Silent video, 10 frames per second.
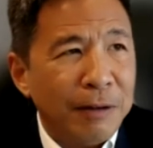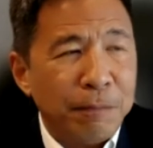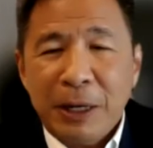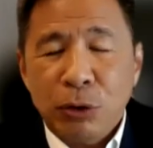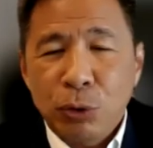
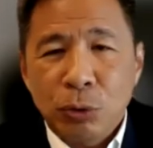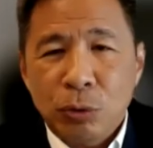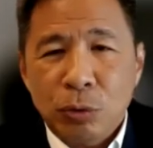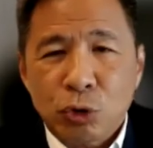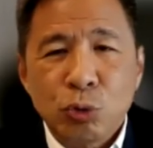pick
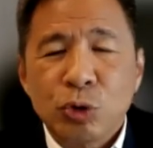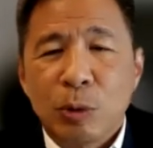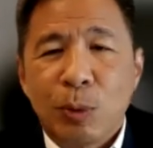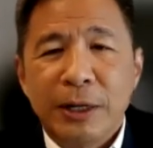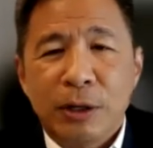you, choose the
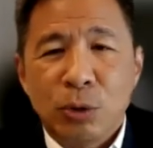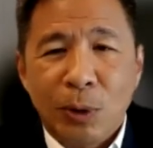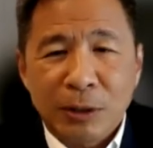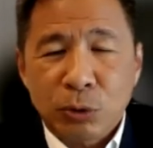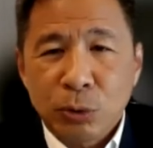one that you
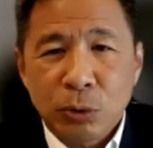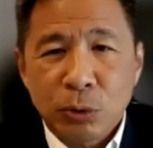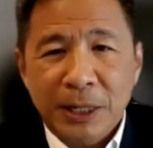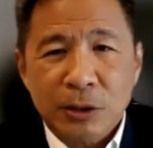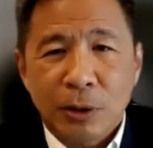want to,
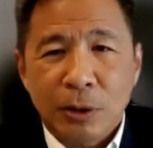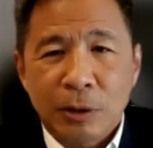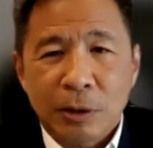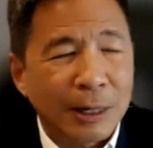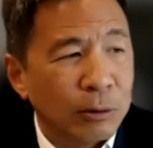based
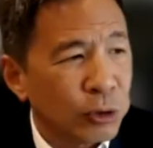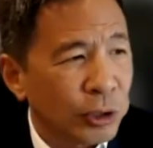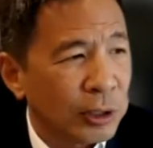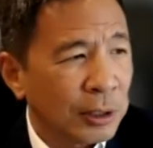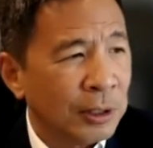on
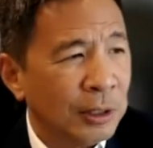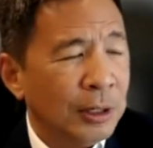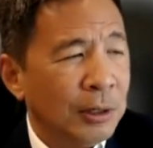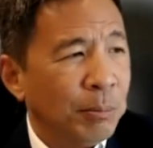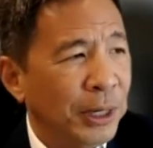culture,
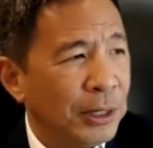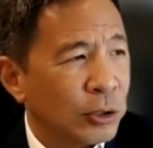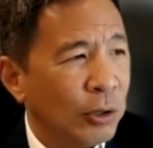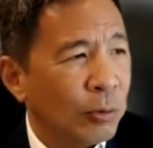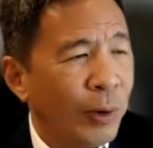based
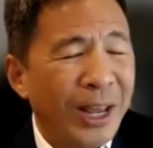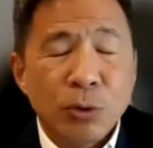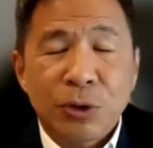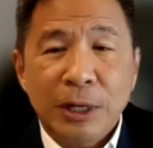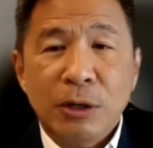on where
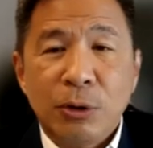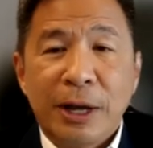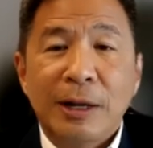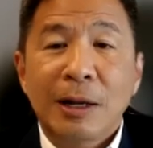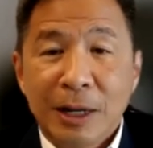you think you
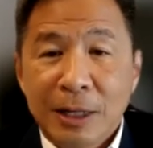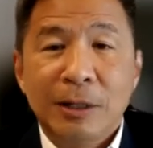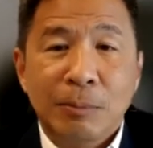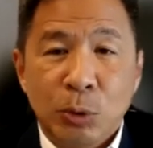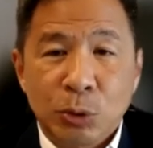can learn
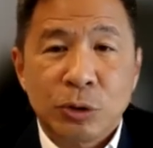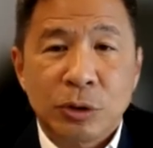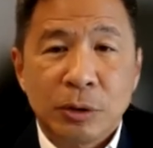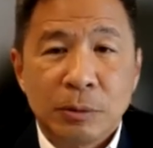the most.